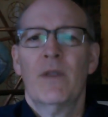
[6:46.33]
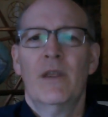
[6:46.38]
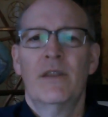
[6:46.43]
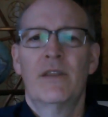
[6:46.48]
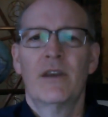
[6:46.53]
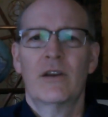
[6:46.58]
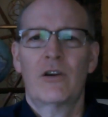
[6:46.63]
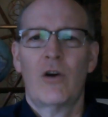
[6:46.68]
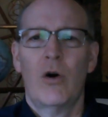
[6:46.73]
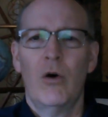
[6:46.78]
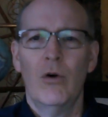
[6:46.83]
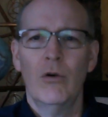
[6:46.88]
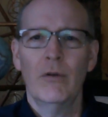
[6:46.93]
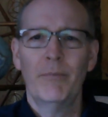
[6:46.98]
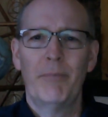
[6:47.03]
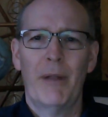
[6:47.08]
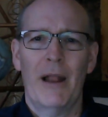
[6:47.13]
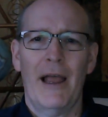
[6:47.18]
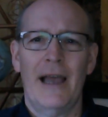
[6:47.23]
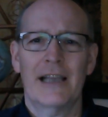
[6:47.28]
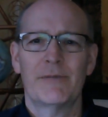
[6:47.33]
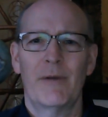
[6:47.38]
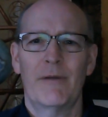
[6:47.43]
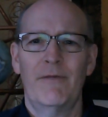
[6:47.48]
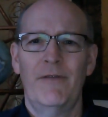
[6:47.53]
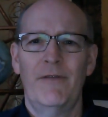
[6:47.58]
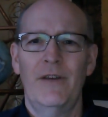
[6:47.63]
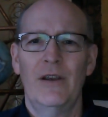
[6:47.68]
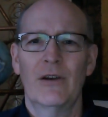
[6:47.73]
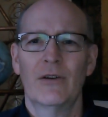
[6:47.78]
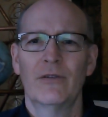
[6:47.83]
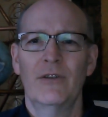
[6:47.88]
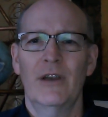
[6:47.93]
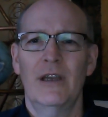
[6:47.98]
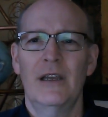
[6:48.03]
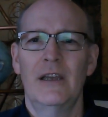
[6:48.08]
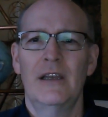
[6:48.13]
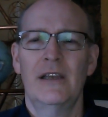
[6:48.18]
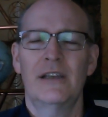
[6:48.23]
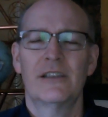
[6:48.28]
The cold plasma field
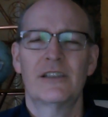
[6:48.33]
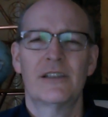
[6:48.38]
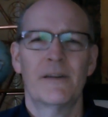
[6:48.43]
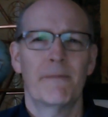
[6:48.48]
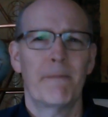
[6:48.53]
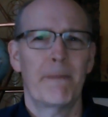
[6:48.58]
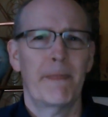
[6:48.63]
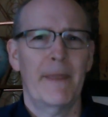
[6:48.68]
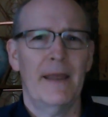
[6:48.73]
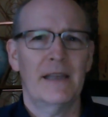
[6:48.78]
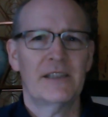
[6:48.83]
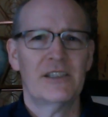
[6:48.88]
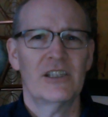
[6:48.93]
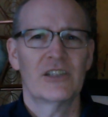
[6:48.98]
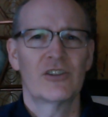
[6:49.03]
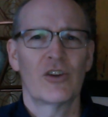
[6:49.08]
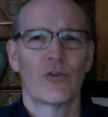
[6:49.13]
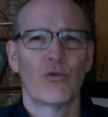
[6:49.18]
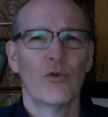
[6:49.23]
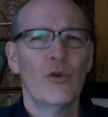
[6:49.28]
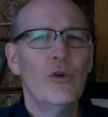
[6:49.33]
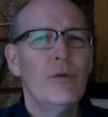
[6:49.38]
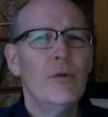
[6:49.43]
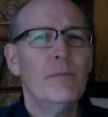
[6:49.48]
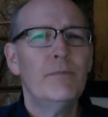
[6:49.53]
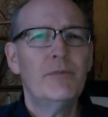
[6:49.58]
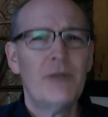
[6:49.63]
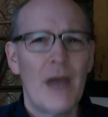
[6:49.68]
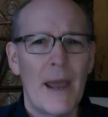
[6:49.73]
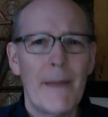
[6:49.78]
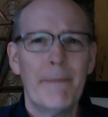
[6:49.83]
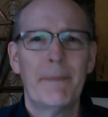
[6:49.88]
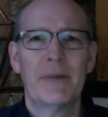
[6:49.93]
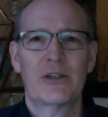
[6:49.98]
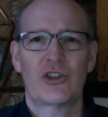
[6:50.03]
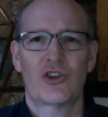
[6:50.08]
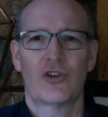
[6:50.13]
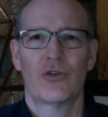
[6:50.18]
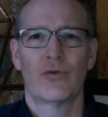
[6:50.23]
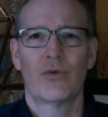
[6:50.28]
is this is a room
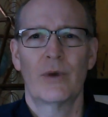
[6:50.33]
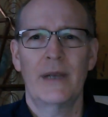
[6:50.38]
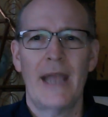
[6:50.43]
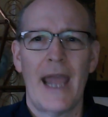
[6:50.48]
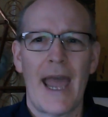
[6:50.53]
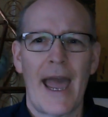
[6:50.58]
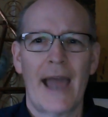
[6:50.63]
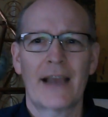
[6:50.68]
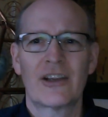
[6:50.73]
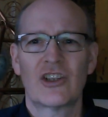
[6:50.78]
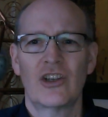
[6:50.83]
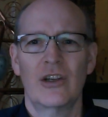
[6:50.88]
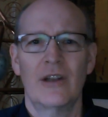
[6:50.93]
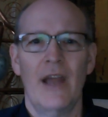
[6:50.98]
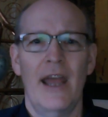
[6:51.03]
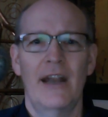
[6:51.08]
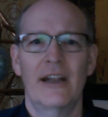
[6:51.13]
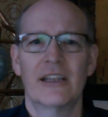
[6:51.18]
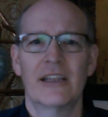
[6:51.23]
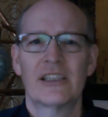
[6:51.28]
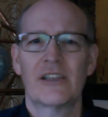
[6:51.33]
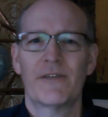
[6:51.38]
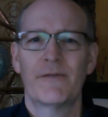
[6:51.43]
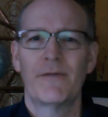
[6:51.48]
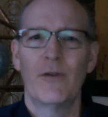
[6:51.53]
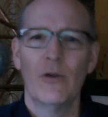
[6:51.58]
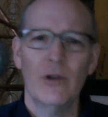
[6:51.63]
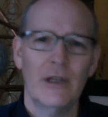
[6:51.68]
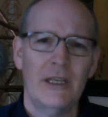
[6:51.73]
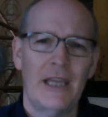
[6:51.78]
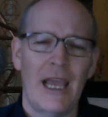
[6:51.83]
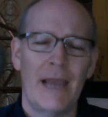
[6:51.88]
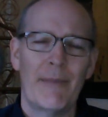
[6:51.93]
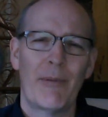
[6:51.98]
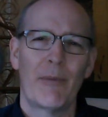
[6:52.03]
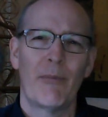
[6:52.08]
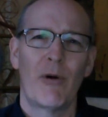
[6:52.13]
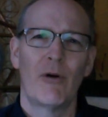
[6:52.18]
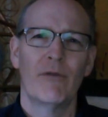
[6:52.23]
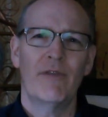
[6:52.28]
temperature reaction and it's fully
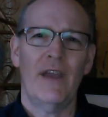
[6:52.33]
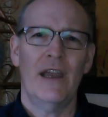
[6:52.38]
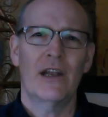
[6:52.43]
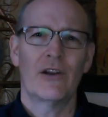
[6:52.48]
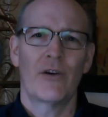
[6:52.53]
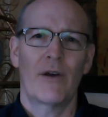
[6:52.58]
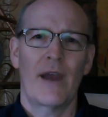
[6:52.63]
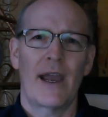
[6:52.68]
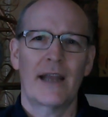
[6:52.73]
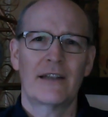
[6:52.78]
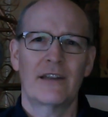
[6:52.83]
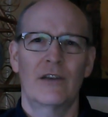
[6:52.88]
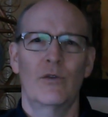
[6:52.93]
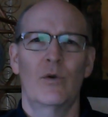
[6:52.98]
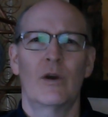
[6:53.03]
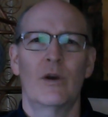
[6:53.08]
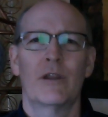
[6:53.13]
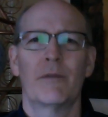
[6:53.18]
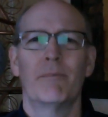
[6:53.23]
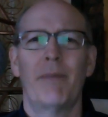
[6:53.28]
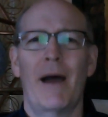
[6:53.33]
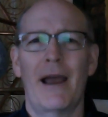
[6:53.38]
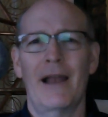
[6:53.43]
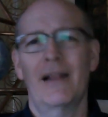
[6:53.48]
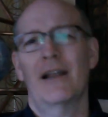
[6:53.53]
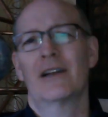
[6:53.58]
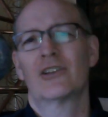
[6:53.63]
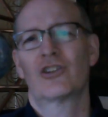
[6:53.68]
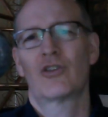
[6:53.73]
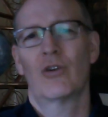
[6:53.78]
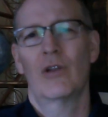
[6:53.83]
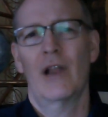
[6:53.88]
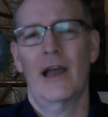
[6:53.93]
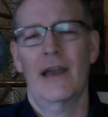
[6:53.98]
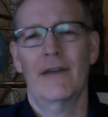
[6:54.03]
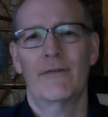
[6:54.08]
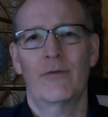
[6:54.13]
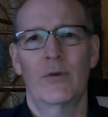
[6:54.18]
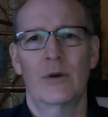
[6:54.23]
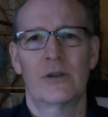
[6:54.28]
capable of interacting with biological
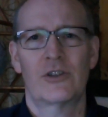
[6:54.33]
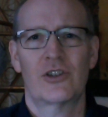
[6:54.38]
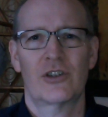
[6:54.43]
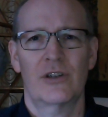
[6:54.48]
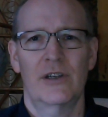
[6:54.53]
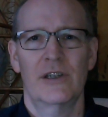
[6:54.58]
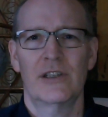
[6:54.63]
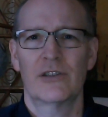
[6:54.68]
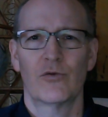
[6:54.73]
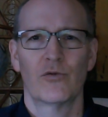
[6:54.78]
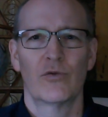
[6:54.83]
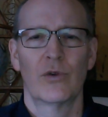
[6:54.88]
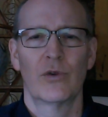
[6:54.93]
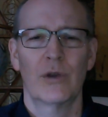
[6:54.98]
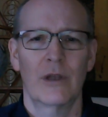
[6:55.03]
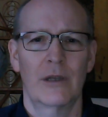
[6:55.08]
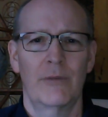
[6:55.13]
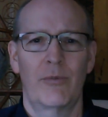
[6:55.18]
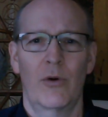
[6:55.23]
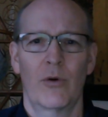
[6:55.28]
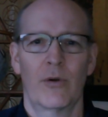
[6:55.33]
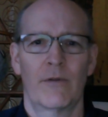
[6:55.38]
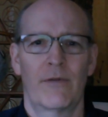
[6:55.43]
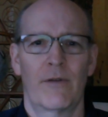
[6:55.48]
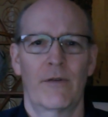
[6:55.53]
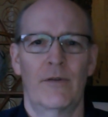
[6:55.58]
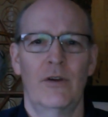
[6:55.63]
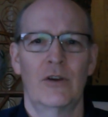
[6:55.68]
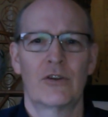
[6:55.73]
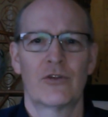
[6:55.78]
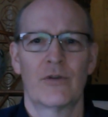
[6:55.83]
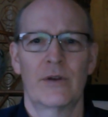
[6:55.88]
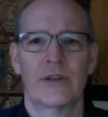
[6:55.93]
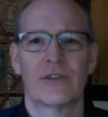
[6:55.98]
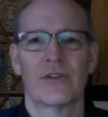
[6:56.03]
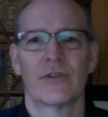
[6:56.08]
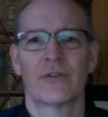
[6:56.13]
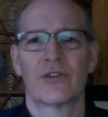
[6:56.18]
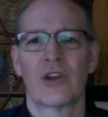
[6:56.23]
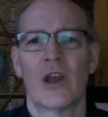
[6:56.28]
life, which is really important for future
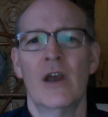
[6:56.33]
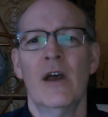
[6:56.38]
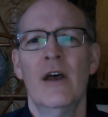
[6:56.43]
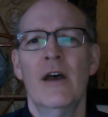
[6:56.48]
research.